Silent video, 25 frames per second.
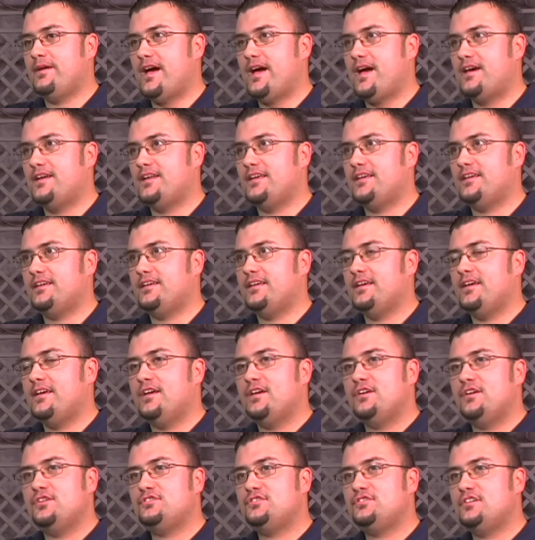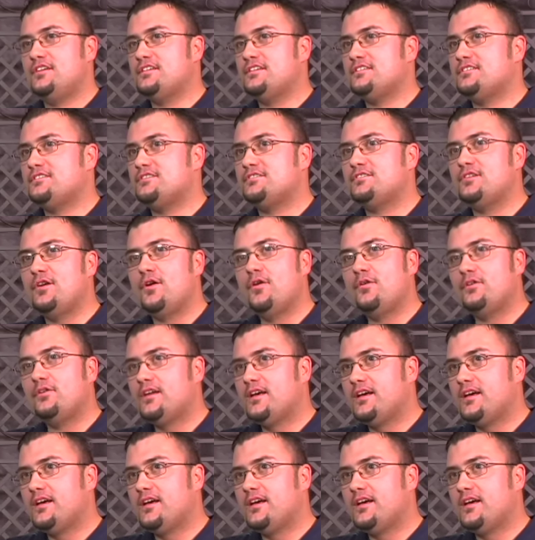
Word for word: Patty. She is so